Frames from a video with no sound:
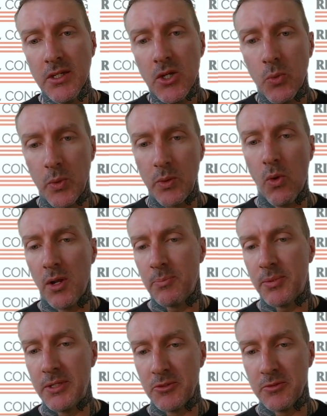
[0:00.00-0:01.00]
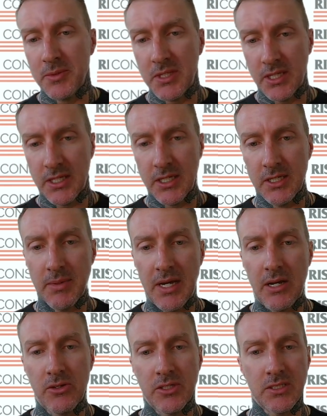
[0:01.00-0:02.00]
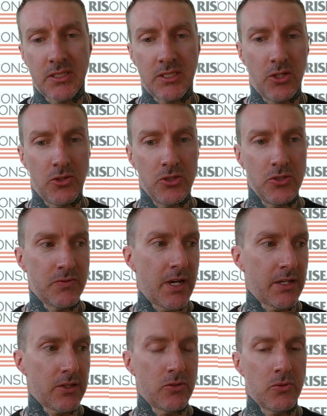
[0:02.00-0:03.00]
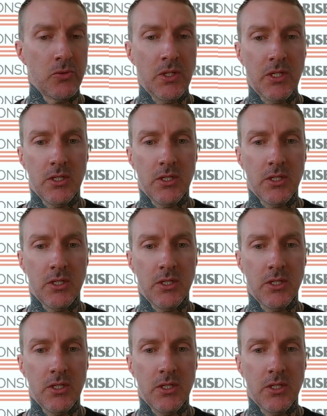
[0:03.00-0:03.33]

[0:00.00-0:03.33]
we want people to be thinking about is, you've got to go